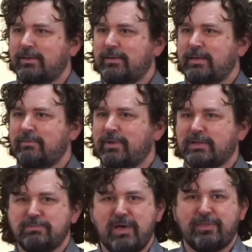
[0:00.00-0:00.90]
Even
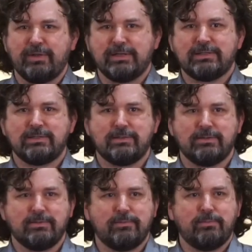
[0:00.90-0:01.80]
us Methodists
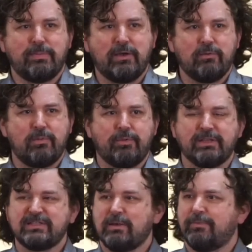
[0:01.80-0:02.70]
might remember
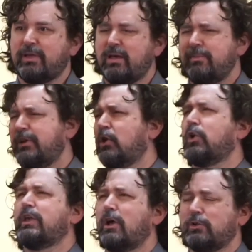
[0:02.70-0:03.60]
that sometime in
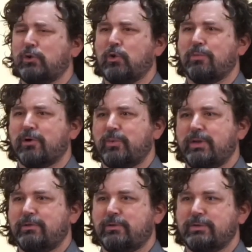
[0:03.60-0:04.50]
early October
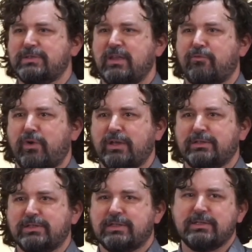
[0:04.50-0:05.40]
we do St.
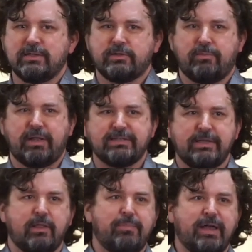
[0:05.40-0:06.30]
Francis because there's a
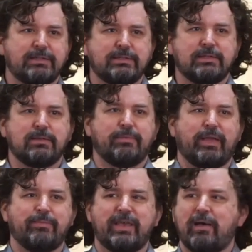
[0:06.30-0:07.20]
blessing of the pets that
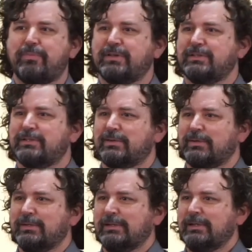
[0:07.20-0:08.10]
sometimes happens,
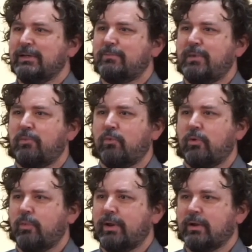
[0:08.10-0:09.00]
or people
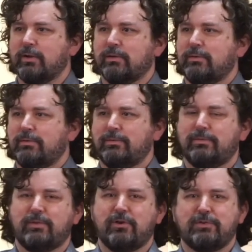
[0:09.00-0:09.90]
will wear
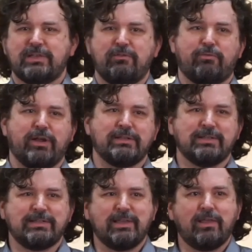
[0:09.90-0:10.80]
their St.
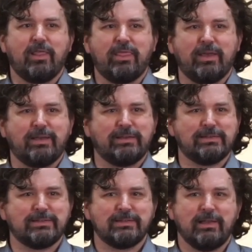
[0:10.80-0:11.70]
Francis-y
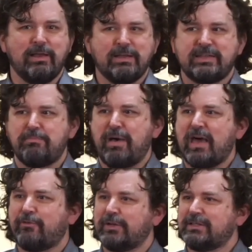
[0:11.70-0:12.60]
things. St.
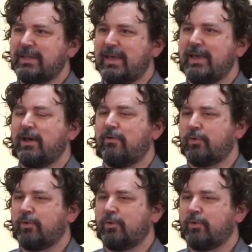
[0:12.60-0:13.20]
Patrick's Day, of